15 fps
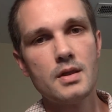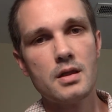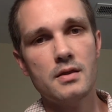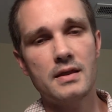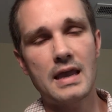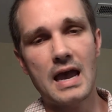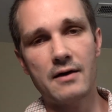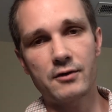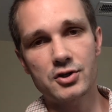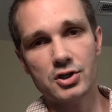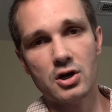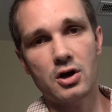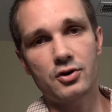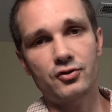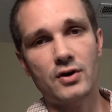the average
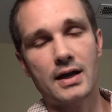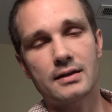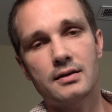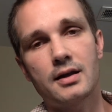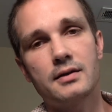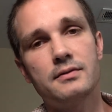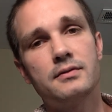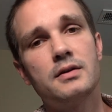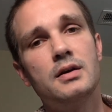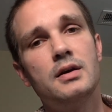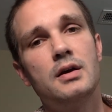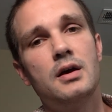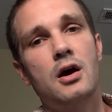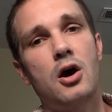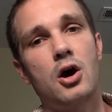contract life
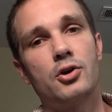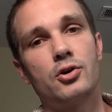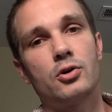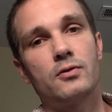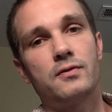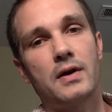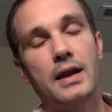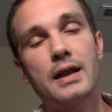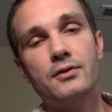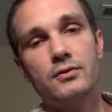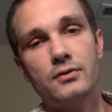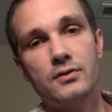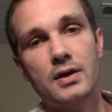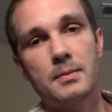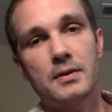on your financial
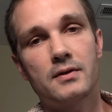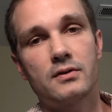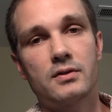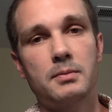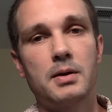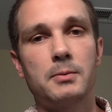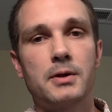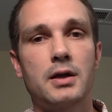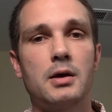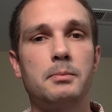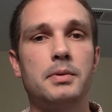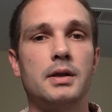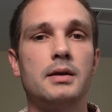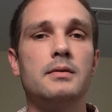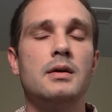statements as a public
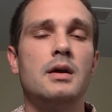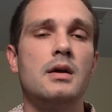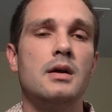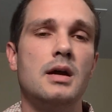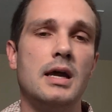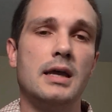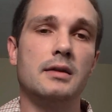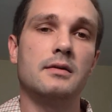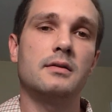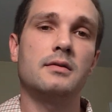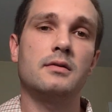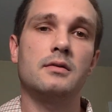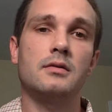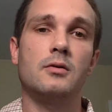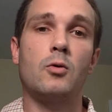company
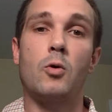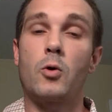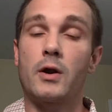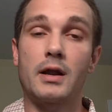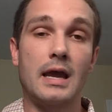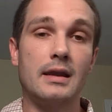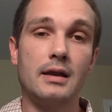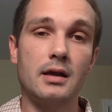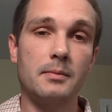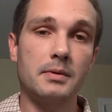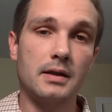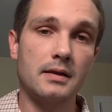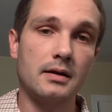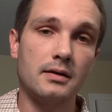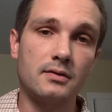or any
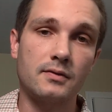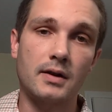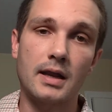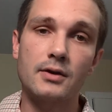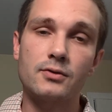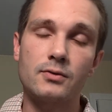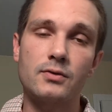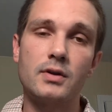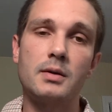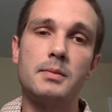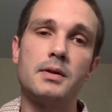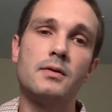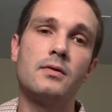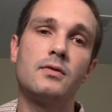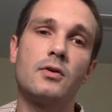company that needs financial
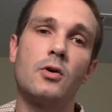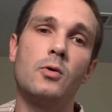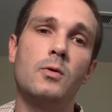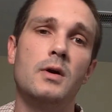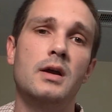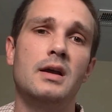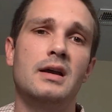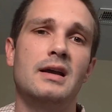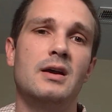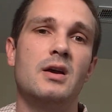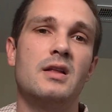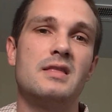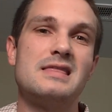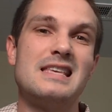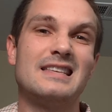statements. So
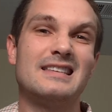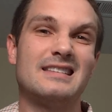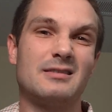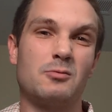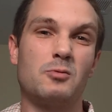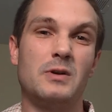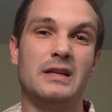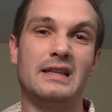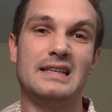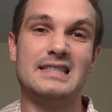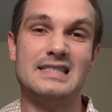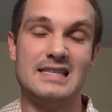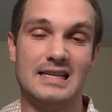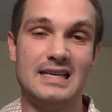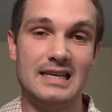this is a really
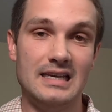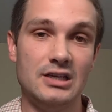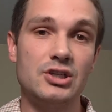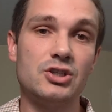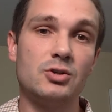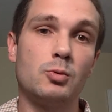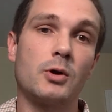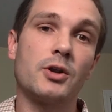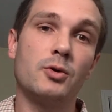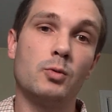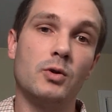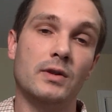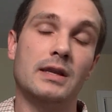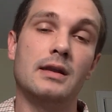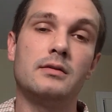sticky issue where you
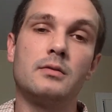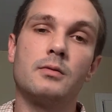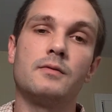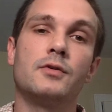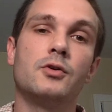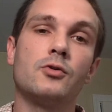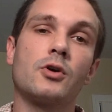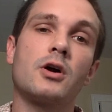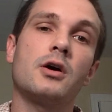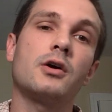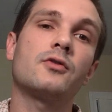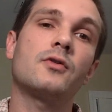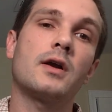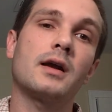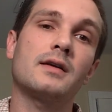really need to review your
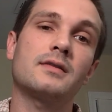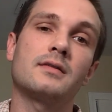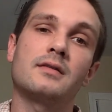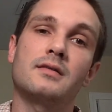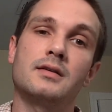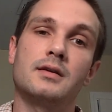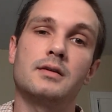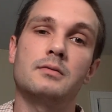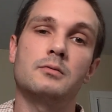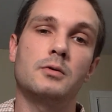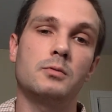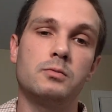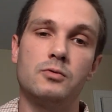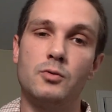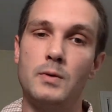contracts and see,
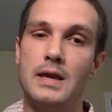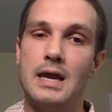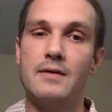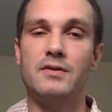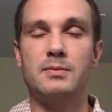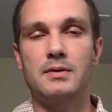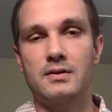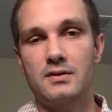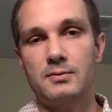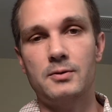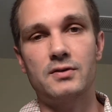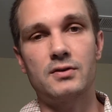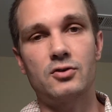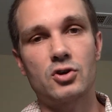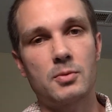well, do we have
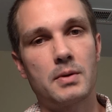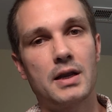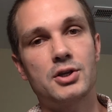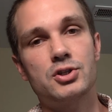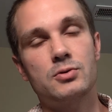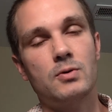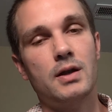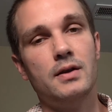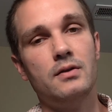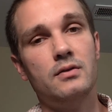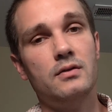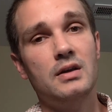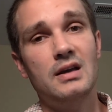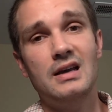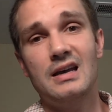explicit termination
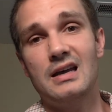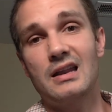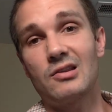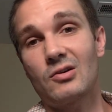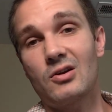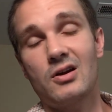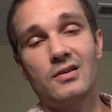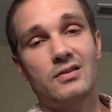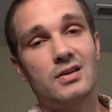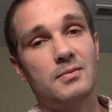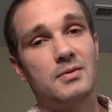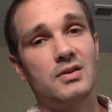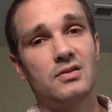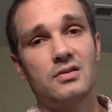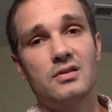rights? Another
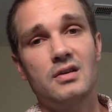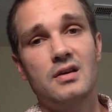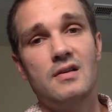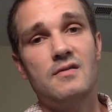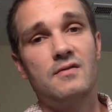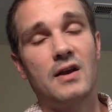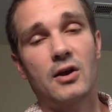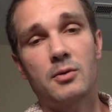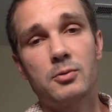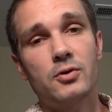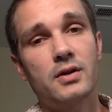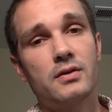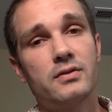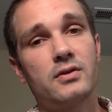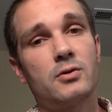concept is variable
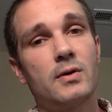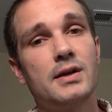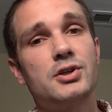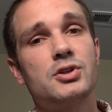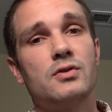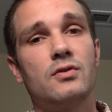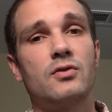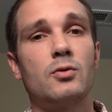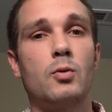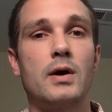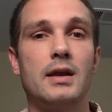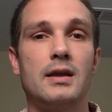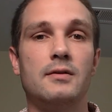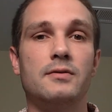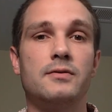consideration. So
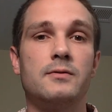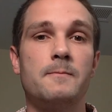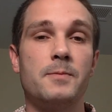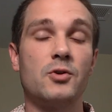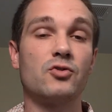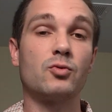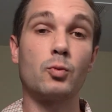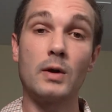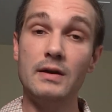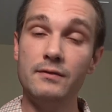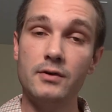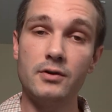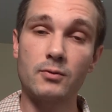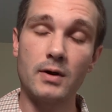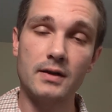what if there's
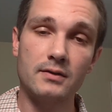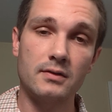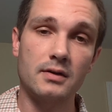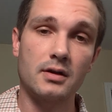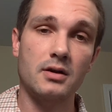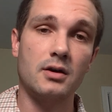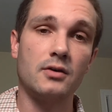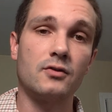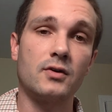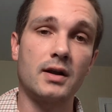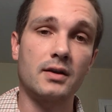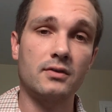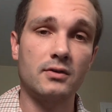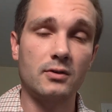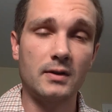refund rights in the
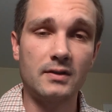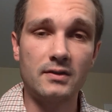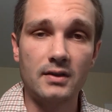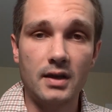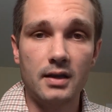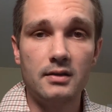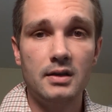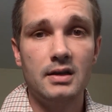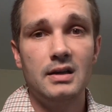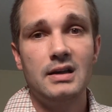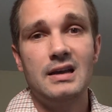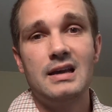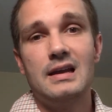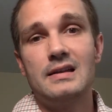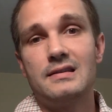contract? So let's say
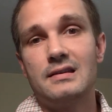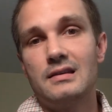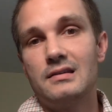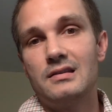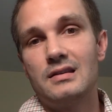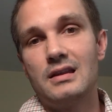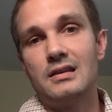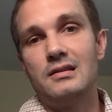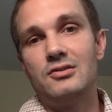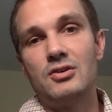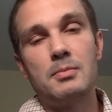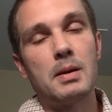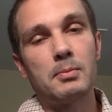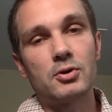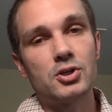it's the
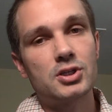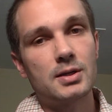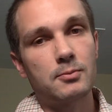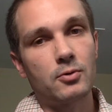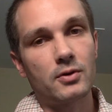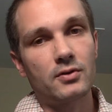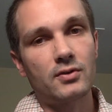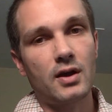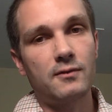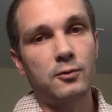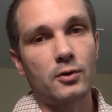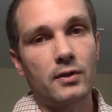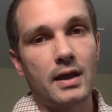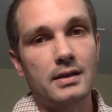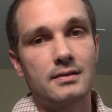gym membership or a
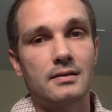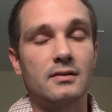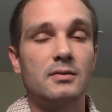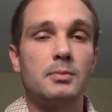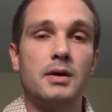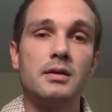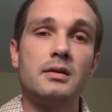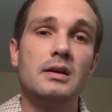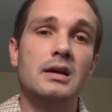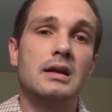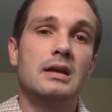software license, but